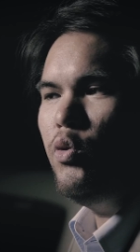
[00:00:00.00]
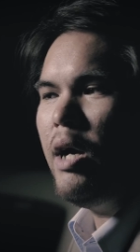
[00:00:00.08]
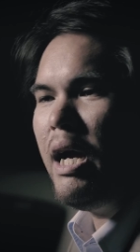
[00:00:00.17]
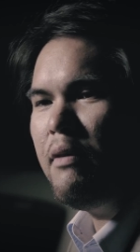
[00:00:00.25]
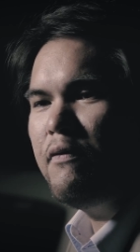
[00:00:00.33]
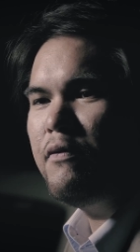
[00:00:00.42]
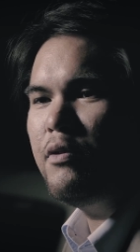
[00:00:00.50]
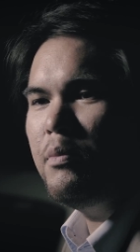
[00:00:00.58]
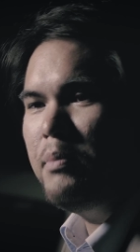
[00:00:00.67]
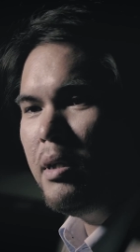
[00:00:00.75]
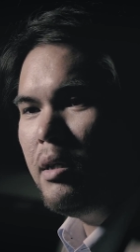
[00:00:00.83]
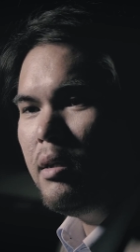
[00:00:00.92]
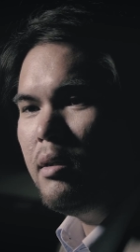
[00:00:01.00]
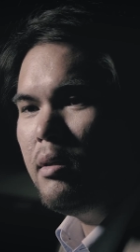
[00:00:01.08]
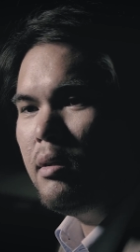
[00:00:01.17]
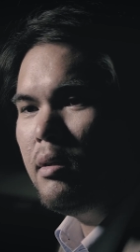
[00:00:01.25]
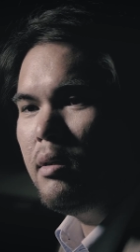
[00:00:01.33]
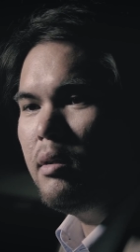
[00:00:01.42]
have to be
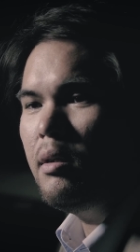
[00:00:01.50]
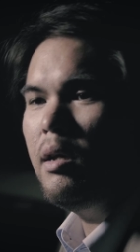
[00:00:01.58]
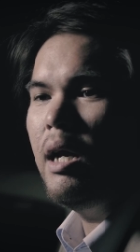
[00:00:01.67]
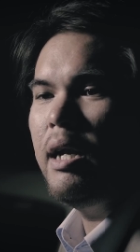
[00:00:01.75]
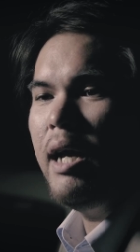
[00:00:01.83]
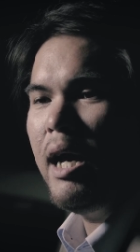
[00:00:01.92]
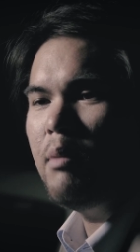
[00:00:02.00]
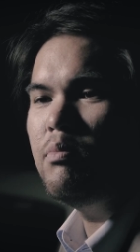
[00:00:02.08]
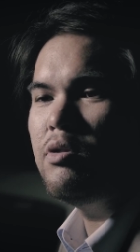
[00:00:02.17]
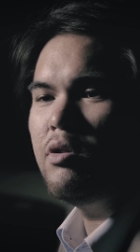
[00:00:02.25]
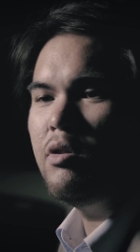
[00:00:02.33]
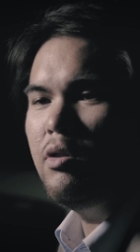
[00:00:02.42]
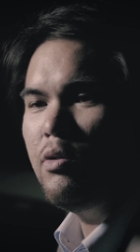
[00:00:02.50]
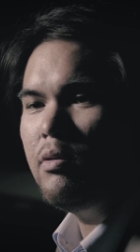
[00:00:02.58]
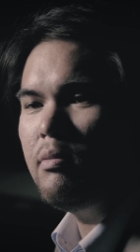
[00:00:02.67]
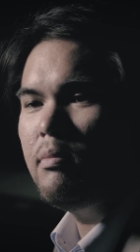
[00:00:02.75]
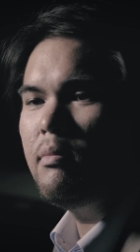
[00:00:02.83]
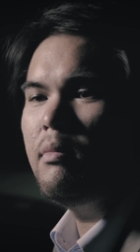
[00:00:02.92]
an absolute
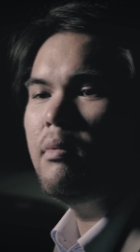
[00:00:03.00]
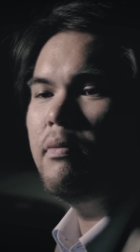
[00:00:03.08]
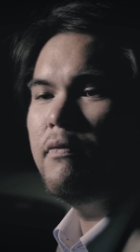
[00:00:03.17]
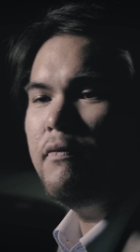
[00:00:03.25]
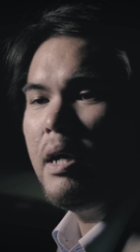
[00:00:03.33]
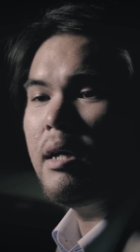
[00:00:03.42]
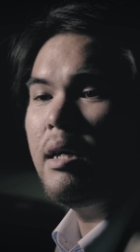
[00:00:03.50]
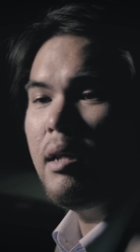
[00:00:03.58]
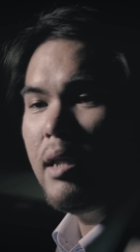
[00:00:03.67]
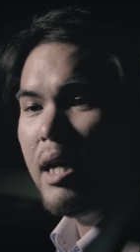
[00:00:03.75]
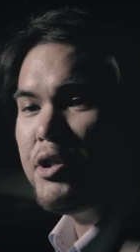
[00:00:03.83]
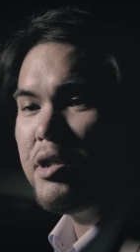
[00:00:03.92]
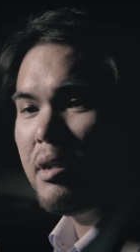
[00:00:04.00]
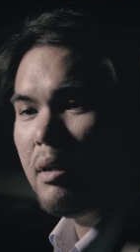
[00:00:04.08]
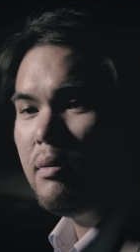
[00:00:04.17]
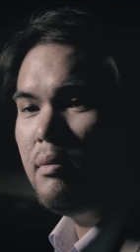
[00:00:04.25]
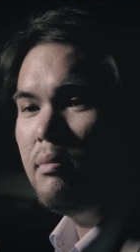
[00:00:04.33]
legend